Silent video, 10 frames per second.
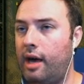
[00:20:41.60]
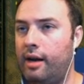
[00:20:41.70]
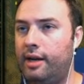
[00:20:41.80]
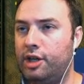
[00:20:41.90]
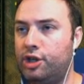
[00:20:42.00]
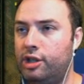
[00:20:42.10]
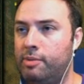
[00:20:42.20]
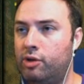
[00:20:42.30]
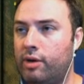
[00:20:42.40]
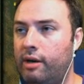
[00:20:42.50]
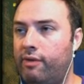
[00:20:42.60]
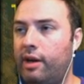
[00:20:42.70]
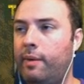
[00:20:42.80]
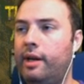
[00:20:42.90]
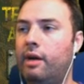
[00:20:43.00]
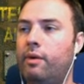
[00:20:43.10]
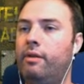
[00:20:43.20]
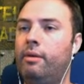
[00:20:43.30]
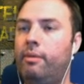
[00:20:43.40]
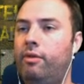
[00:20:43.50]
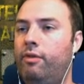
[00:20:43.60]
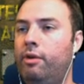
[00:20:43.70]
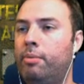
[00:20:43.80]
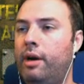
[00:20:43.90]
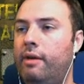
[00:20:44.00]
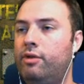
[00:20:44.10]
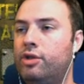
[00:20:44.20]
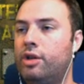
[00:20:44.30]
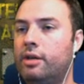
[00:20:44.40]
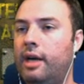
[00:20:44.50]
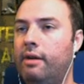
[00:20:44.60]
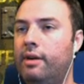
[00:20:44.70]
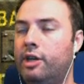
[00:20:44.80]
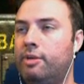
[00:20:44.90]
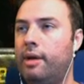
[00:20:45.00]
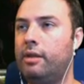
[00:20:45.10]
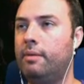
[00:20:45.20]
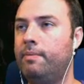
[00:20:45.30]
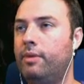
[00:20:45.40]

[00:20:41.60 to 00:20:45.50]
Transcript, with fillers: Aradesh has been trying to find a way to get rid of them. If you feel brave, you should talk to Aradesh about them.